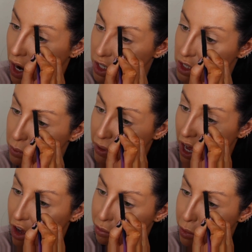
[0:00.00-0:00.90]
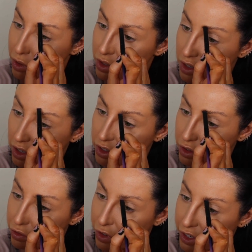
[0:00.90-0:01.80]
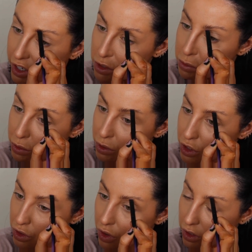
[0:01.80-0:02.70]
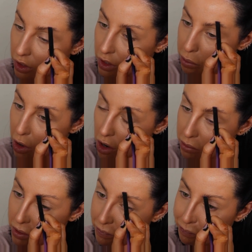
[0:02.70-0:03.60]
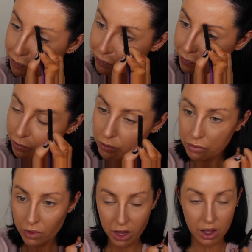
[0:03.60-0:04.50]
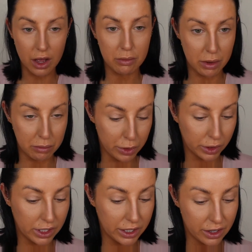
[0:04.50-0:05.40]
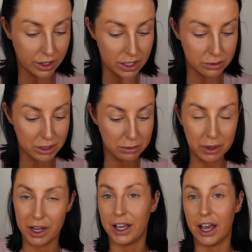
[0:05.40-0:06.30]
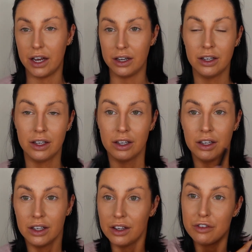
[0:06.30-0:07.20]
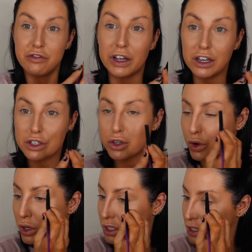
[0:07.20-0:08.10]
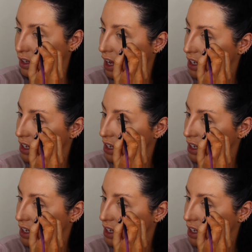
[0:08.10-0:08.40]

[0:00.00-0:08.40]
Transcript: actually, we have booked London for Christmas. We just got a little apartment and booked like a Christmas, but again, fingers crossed that